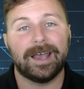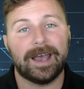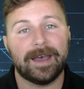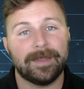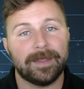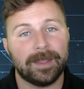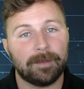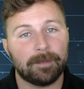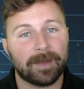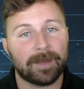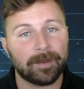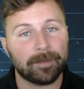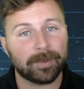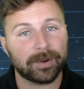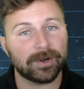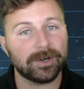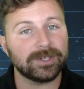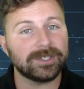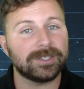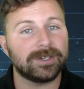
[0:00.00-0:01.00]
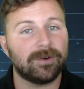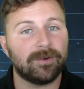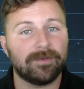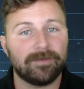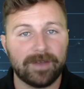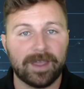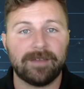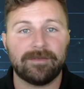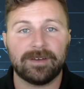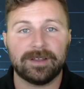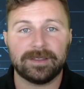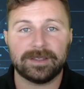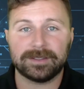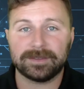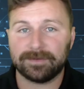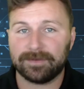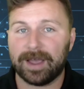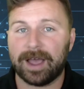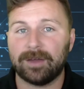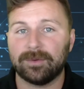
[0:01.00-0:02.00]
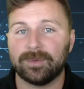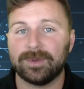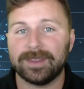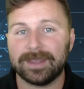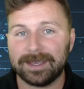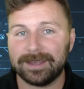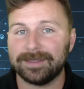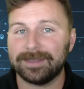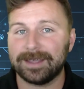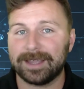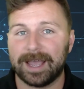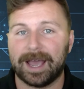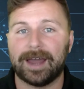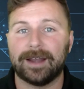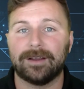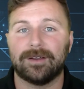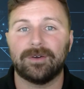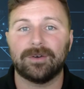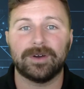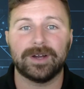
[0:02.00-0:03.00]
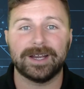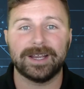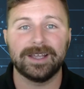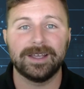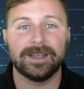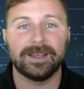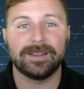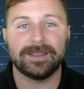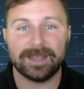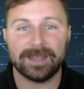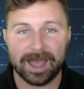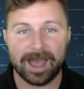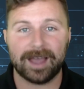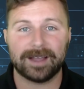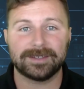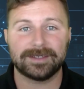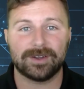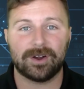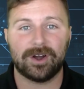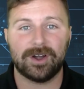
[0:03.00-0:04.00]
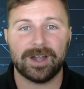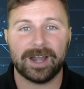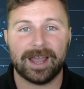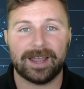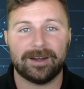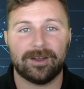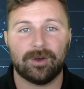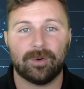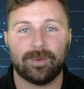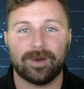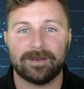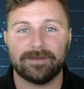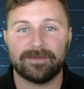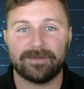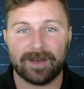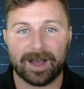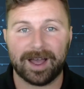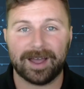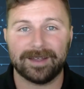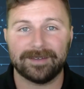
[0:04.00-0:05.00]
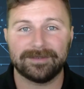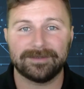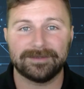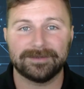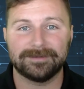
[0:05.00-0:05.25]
And then my personal favorite that's found within the category, the XR9015.